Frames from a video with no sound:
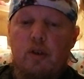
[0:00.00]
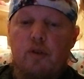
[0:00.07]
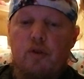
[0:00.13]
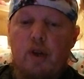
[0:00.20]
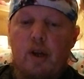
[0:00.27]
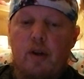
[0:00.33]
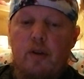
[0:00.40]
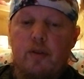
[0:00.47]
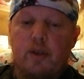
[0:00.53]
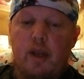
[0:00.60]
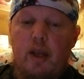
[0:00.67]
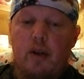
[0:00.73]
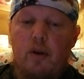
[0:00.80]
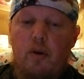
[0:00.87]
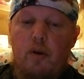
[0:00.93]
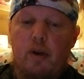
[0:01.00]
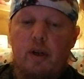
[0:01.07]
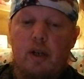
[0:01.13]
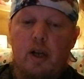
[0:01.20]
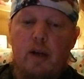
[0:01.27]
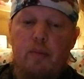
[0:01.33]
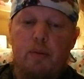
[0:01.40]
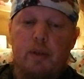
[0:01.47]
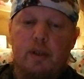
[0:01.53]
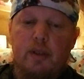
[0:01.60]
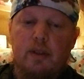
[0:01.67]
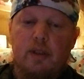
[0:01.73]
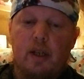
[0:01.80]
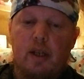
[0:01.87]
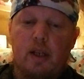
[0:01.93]
trials and or complex
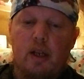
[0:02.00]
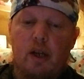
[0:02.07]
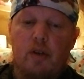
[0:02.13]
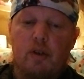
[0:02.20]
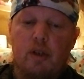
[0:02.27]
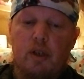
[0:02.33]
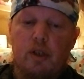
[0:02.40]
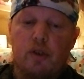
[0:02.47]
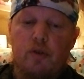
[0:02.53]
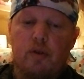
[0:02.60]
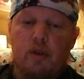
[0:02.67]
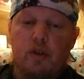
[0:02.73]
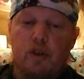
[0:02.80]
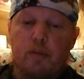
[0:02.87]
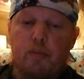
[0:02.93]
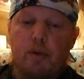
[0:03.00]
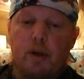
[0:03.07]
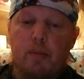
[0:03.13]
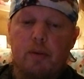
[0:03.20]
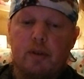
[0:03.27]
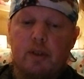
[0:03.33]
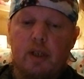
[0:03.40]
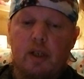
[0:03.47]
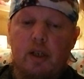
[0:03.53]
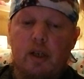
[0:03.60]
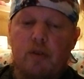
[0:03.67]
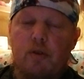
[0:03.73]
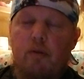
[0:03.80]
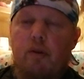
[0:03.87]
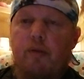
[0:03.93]
psychiatric history should prompt a
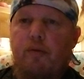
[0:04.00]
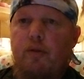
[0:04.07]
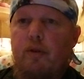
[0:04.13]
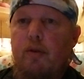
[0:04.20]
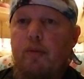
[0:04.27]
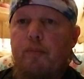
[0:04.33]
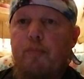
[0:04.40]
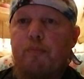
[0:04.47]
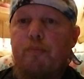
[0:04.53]
psychiatric referral.